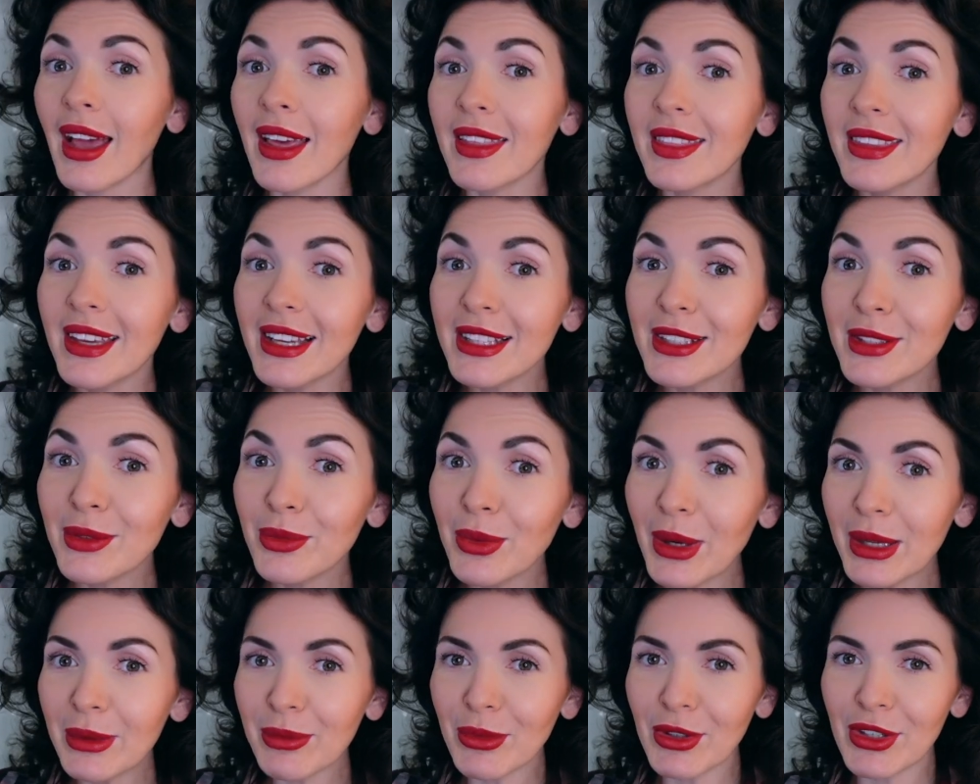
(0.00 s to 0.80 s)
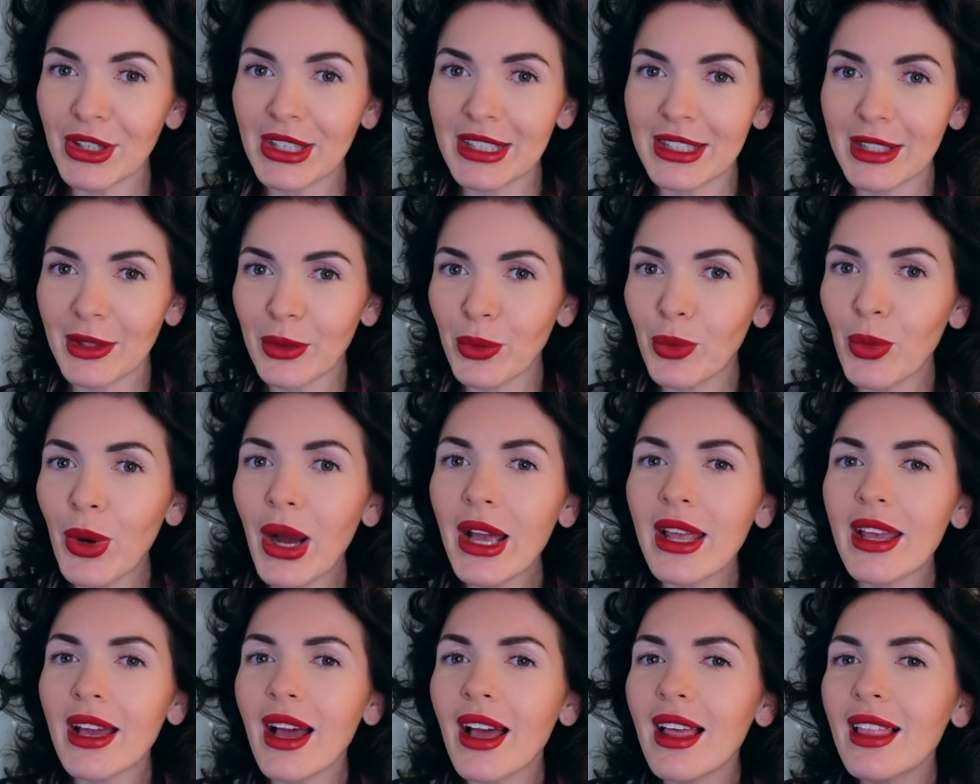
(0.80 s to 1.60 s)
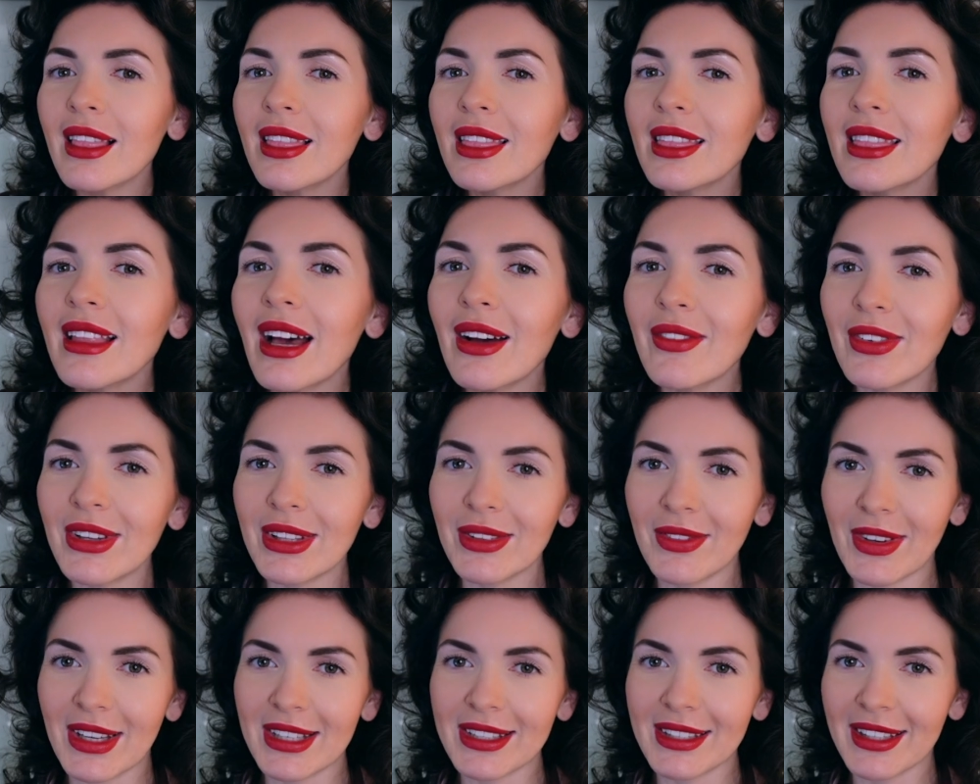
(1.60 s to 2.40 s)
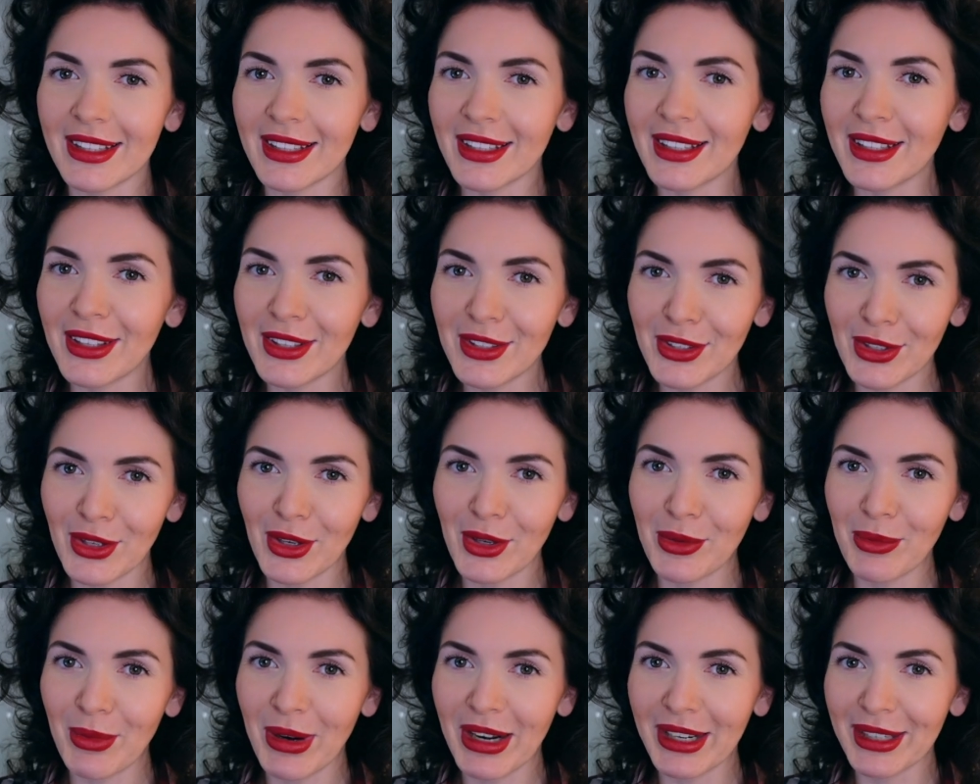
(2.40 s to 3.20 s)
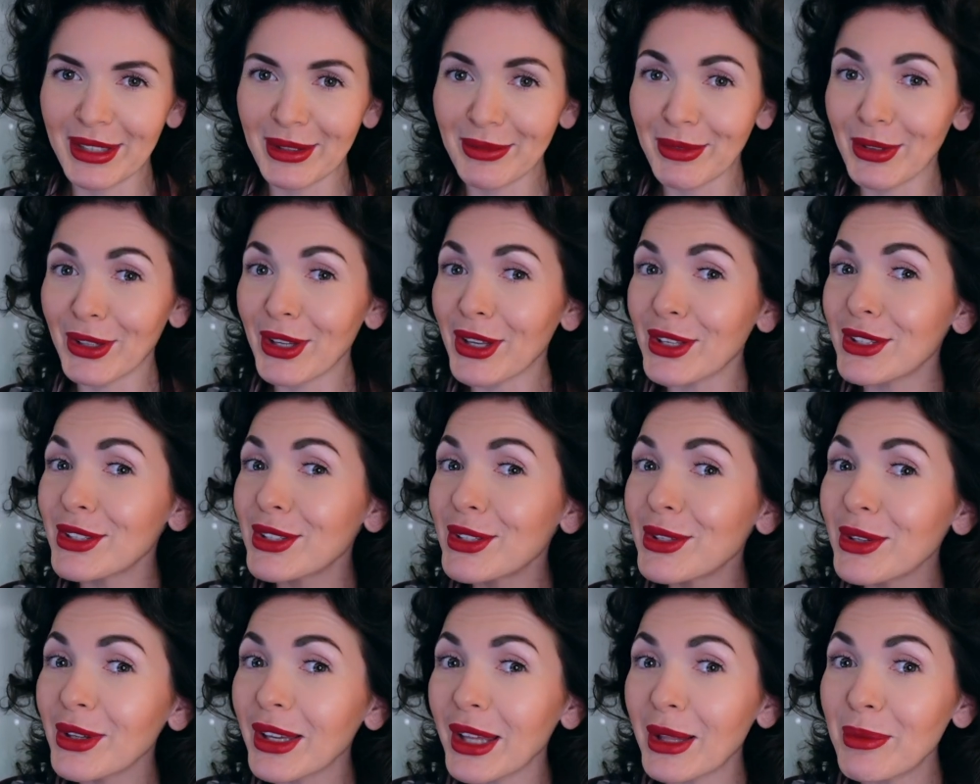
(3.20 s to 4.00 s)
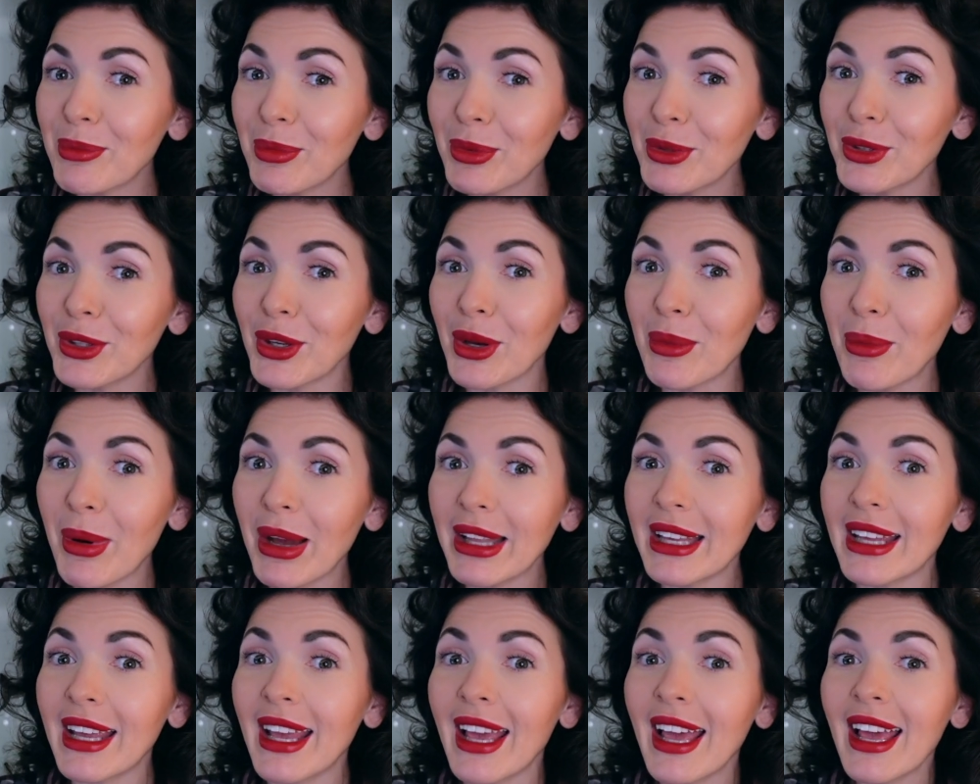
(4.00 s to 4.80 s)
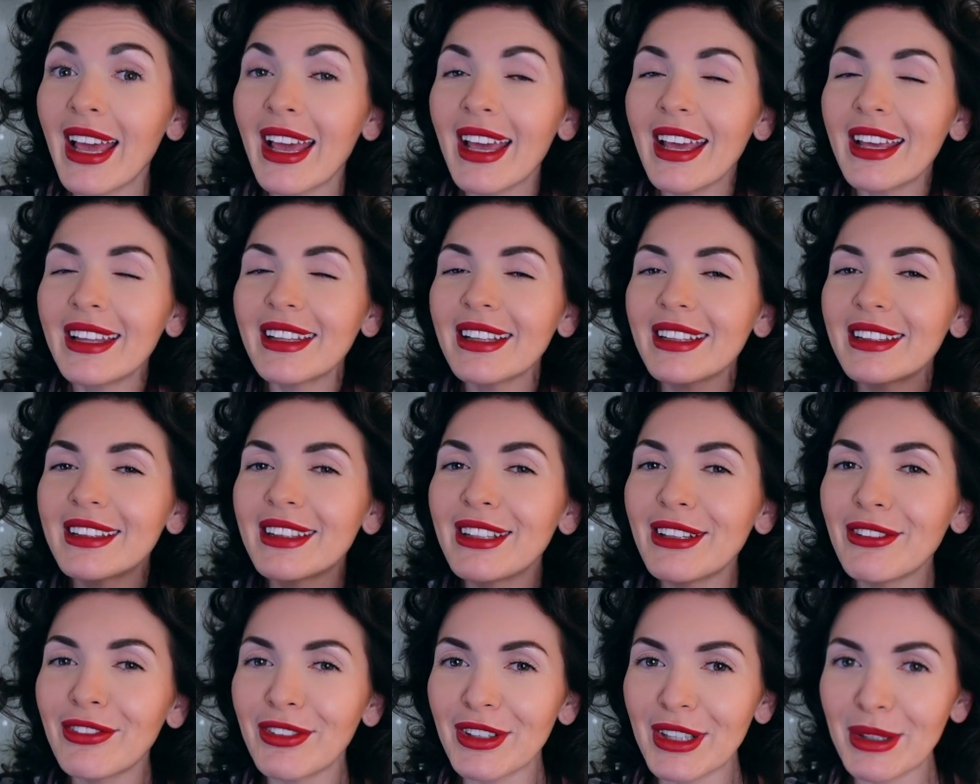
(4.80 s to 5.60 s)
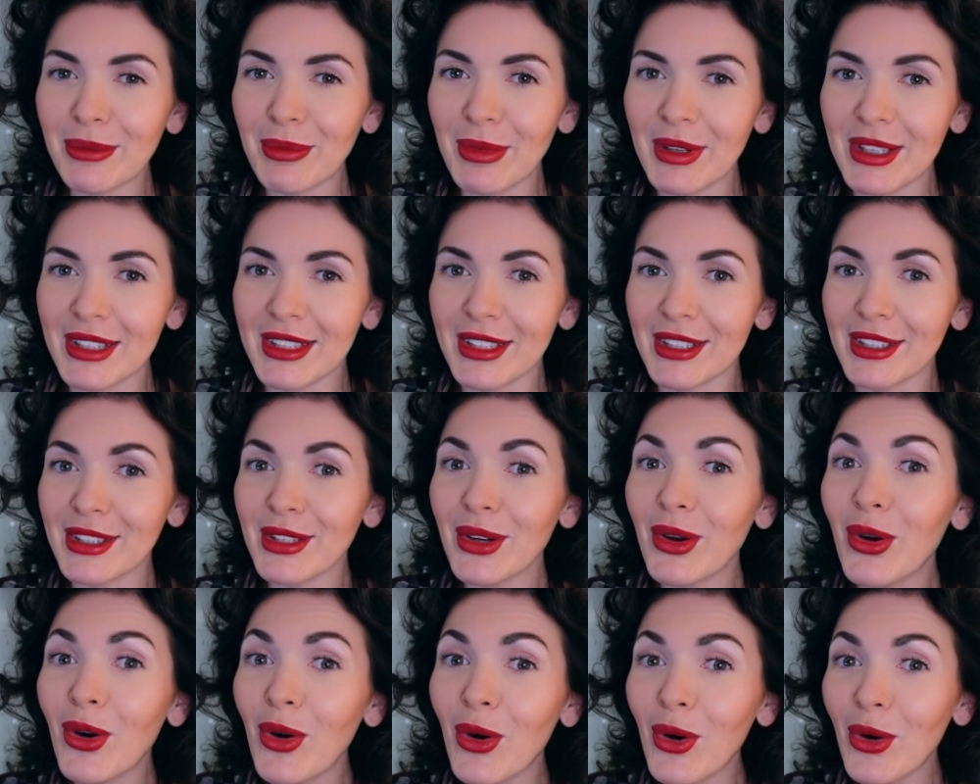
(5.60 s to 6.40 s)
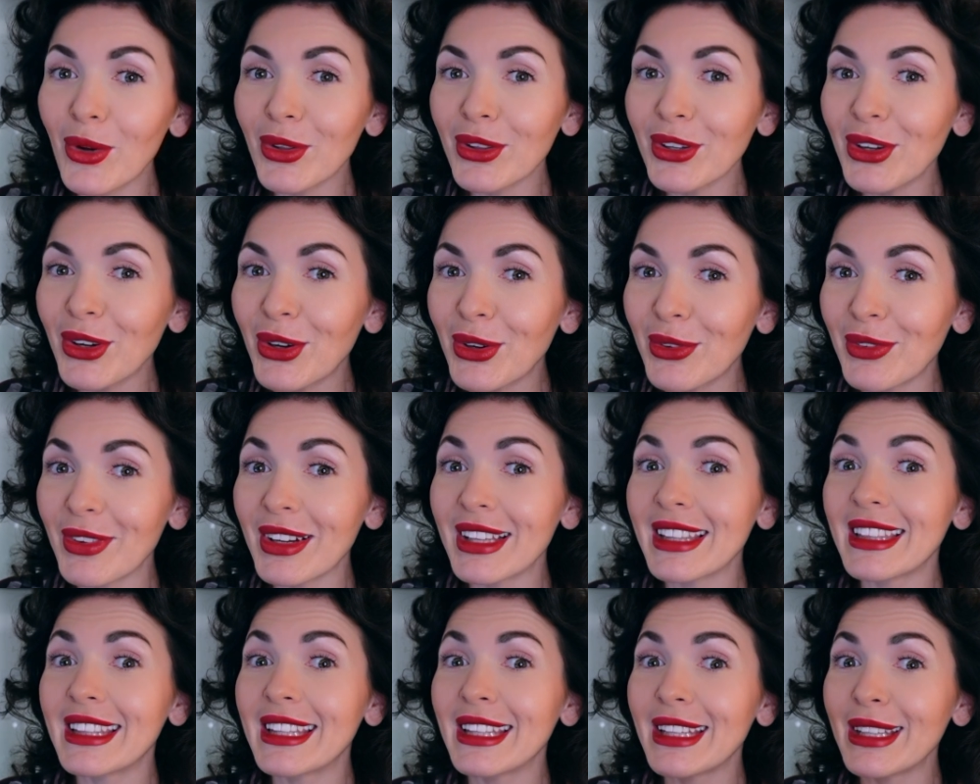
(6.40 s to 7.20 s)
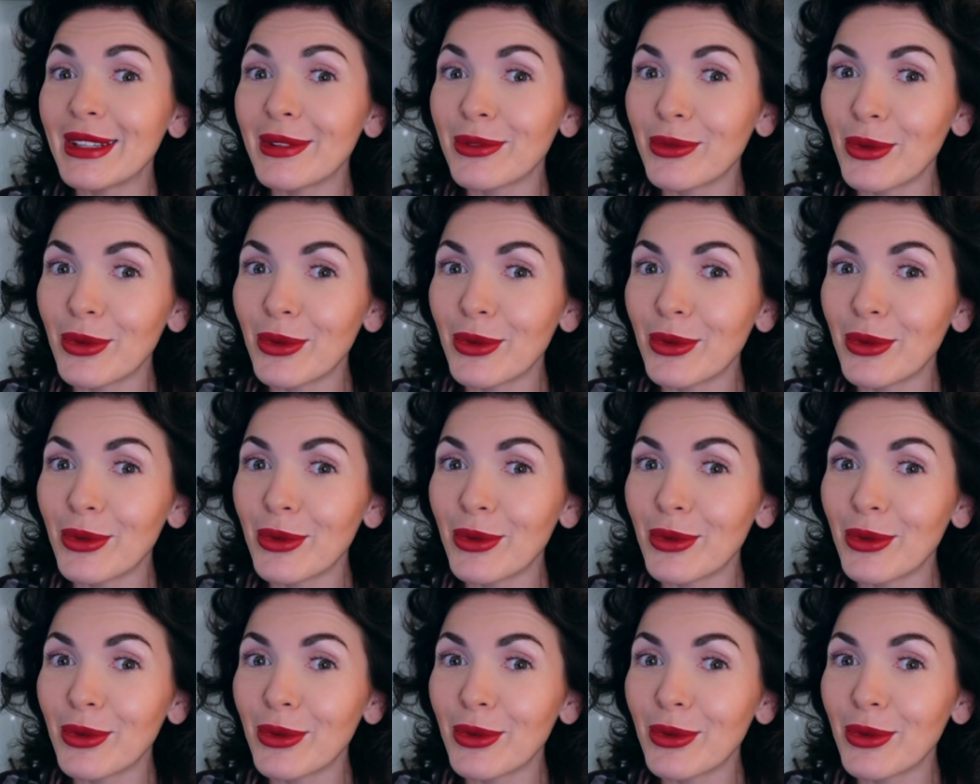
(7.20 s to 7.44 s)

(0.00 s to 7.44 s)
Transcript: And that's one more reason why I love investing in the stock market because you can put your money in a different business all over the